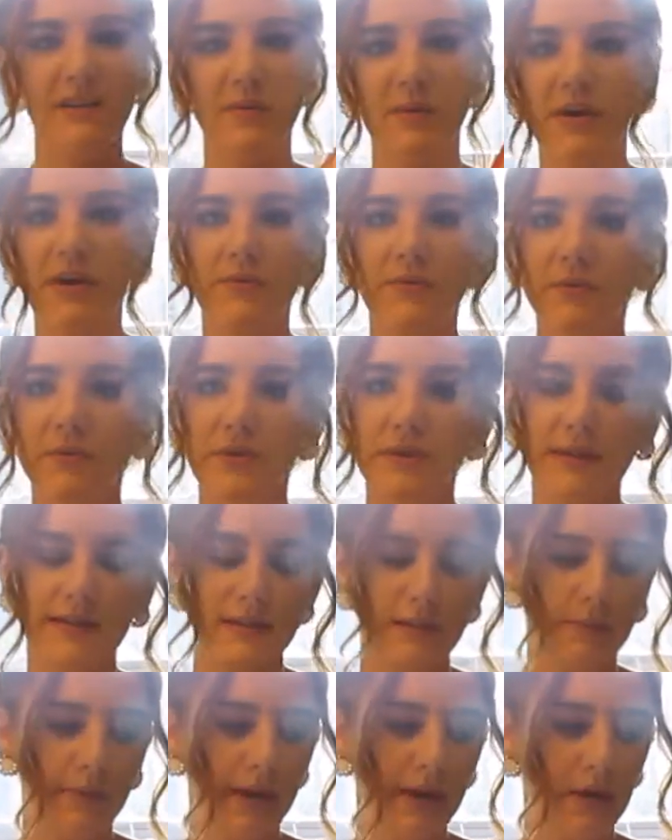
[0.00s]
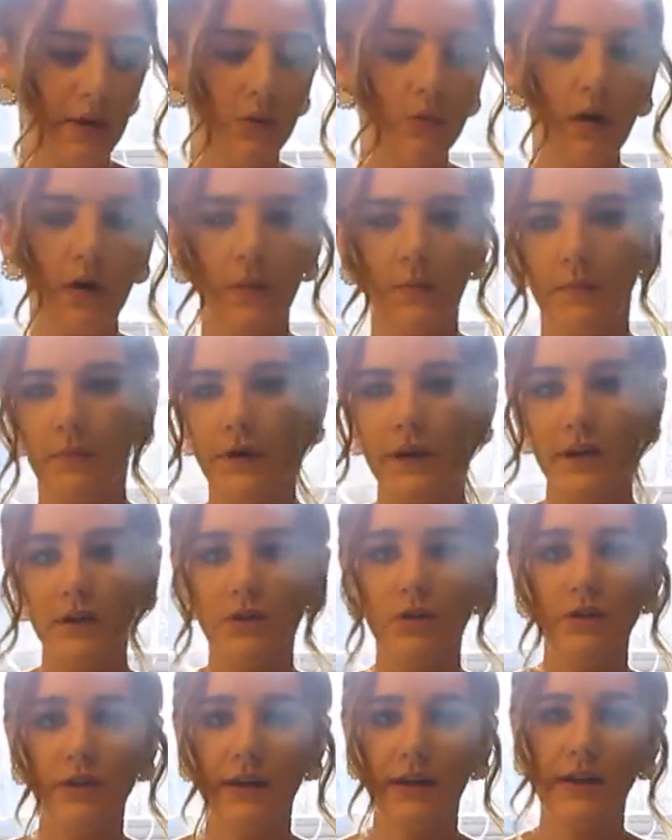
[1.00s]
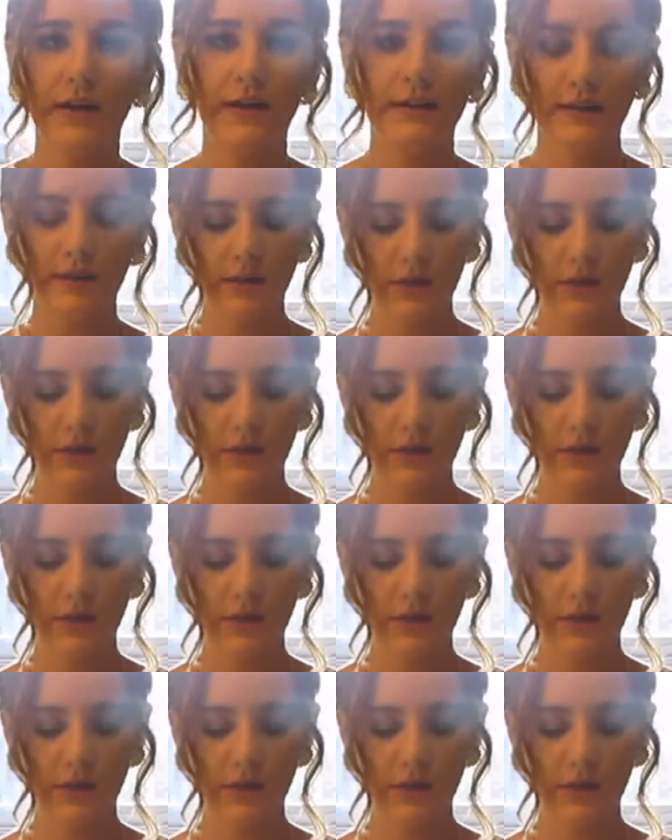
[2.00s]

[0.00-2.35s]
but it really doesn't matter what brand you get because it's